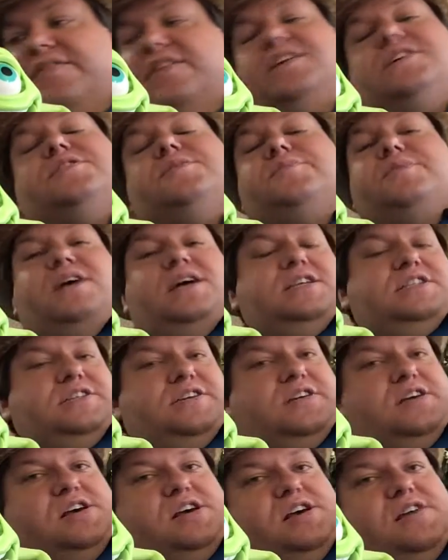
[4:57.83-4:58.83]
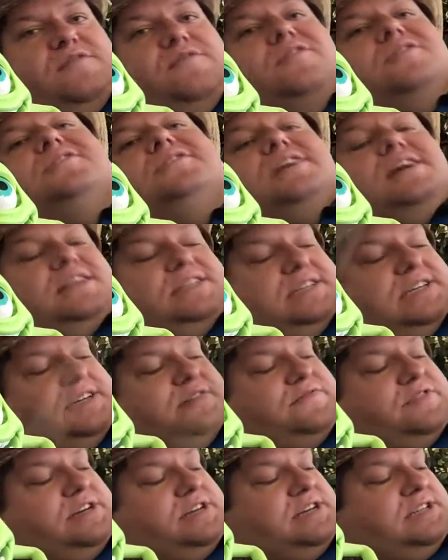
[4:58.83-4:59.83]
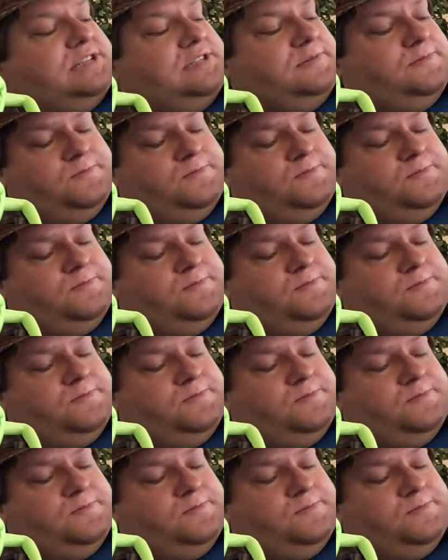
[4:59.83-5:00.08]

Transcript: This applies to first and second violins.